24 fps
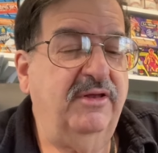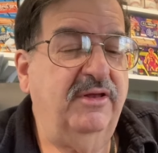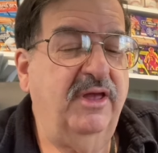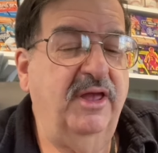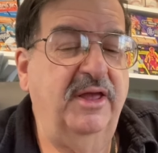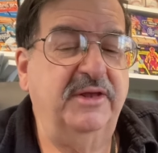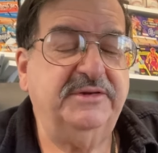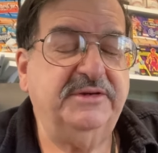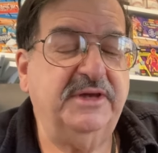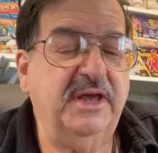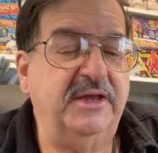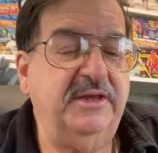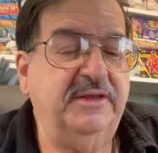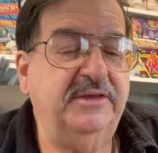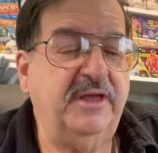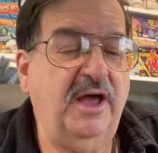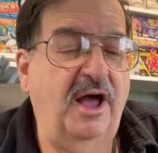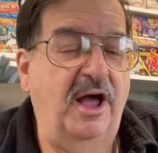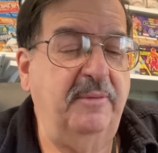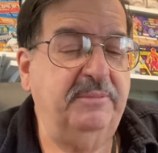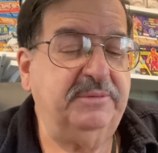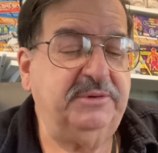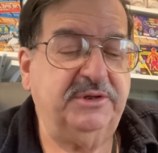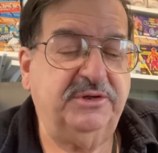It's a
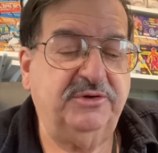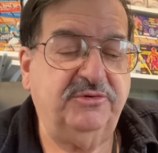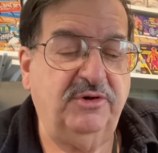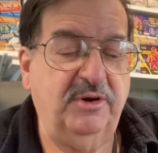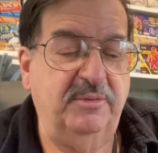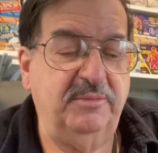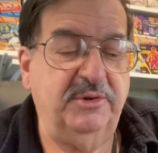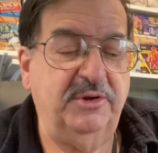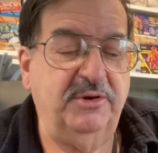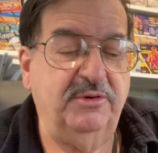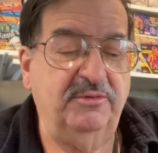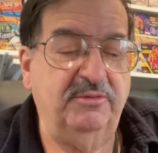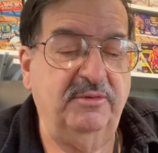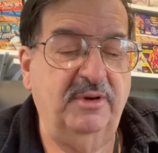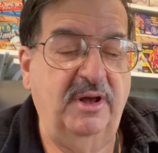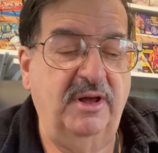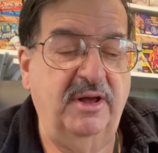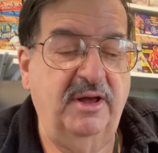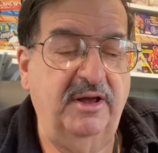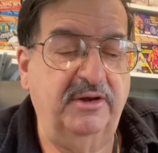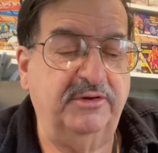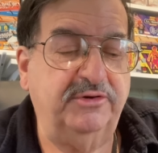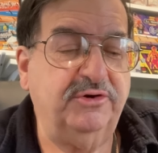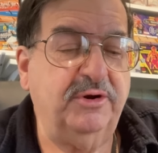Topps tribute
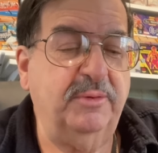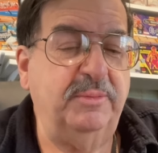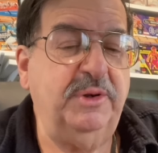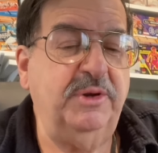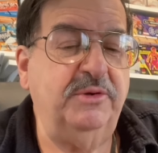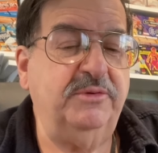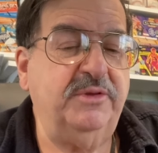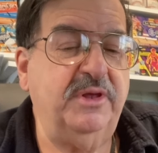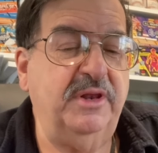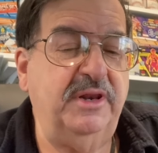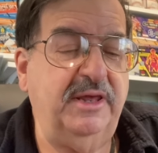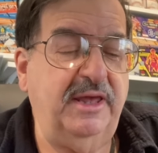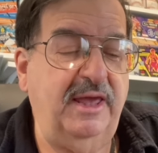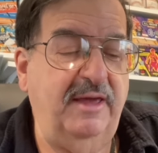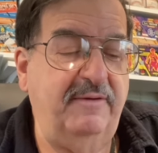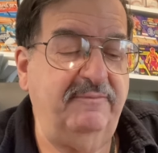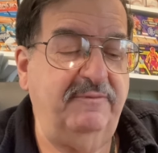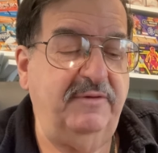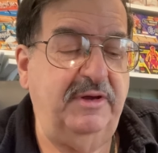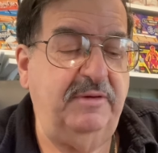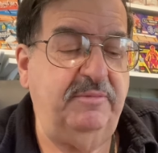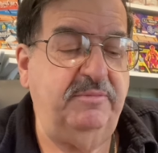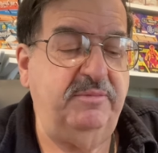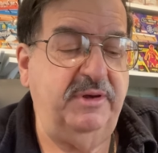to the
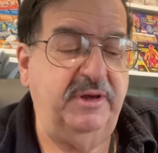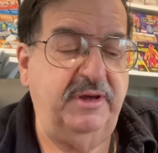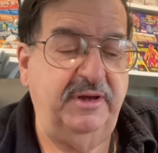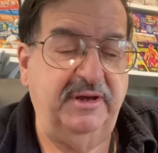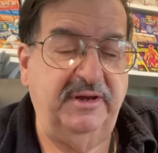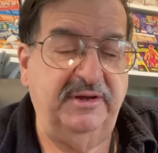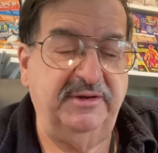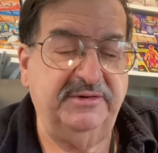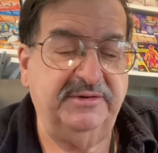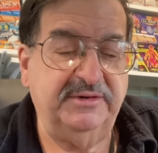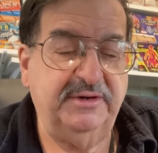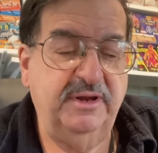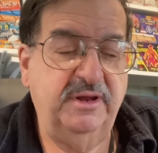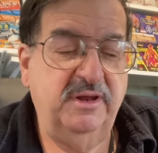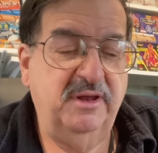MVPs.